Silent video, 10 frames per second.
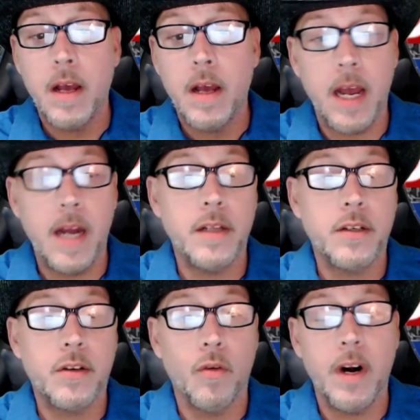in his
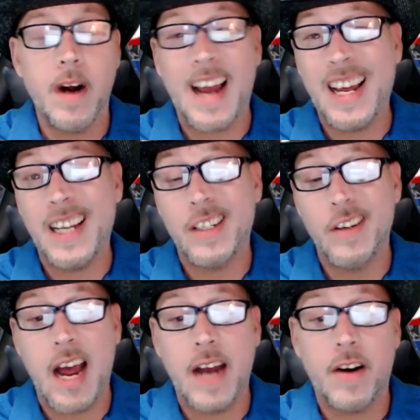career. I guess
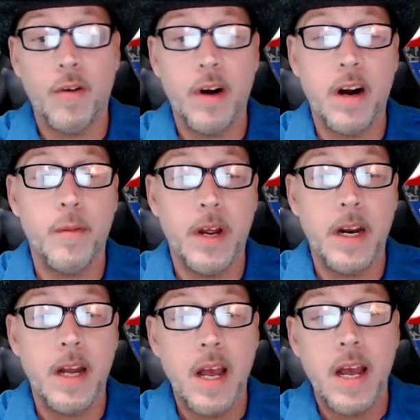not career,
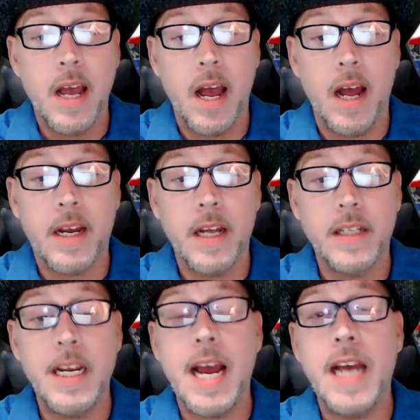but because
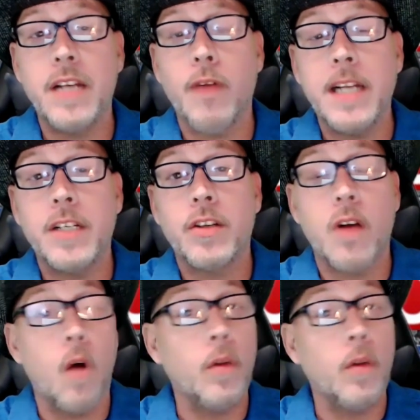he's raced
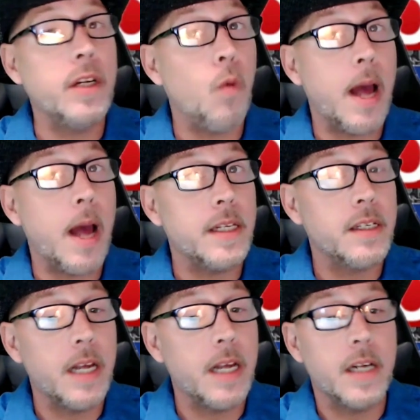only
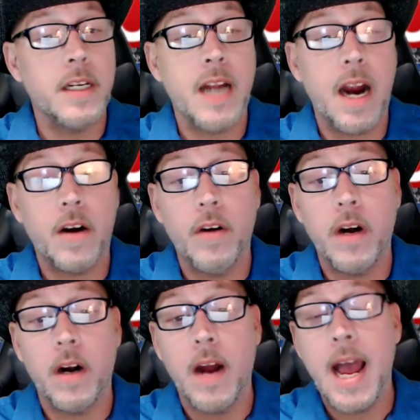twice in his entire
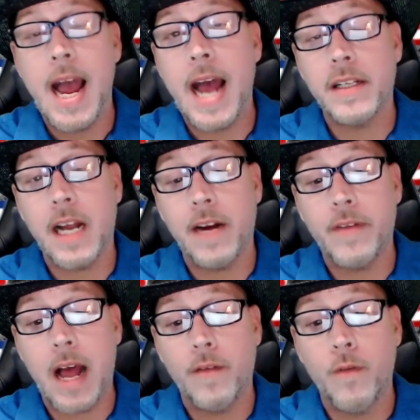career outside of
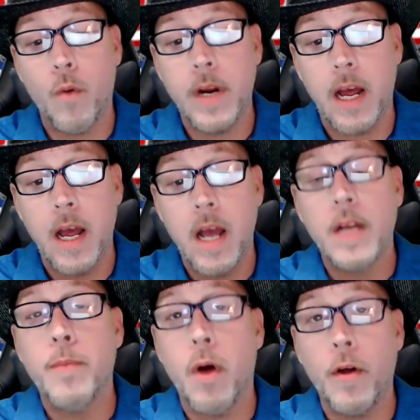California.
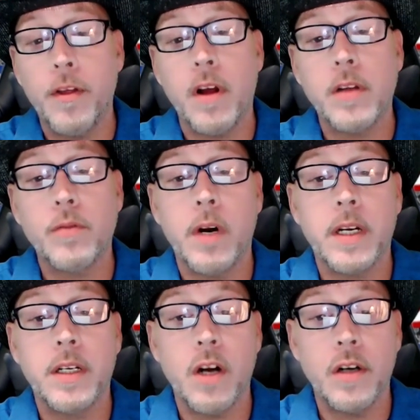Both of those were
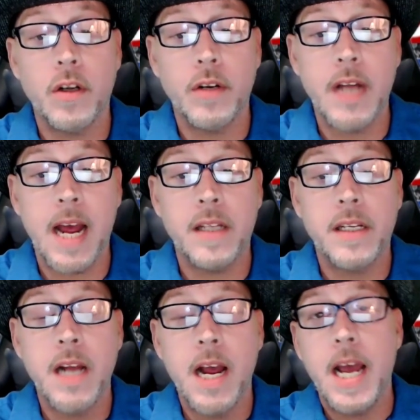at Churchill
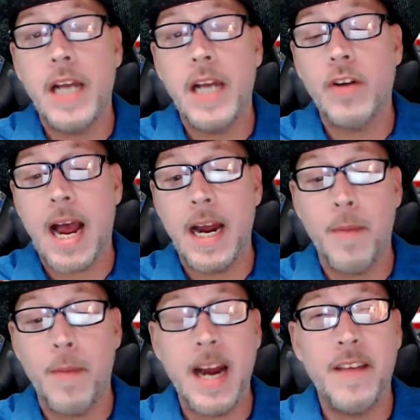Downs. He tried, it
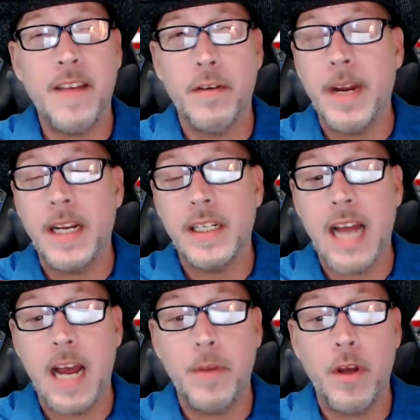might even have been his
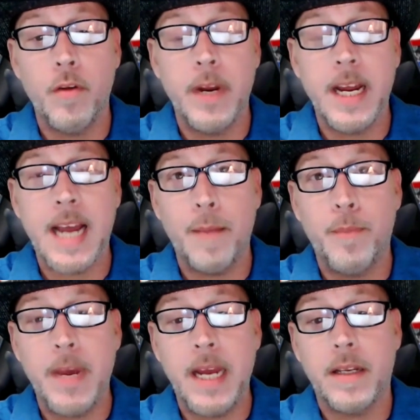debut, but he got
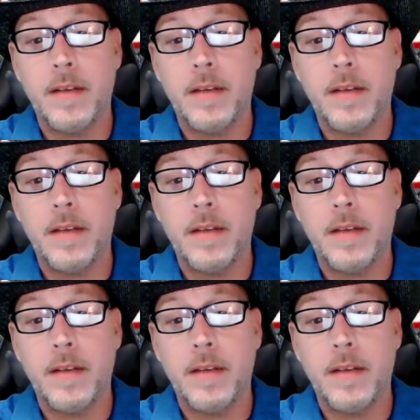beat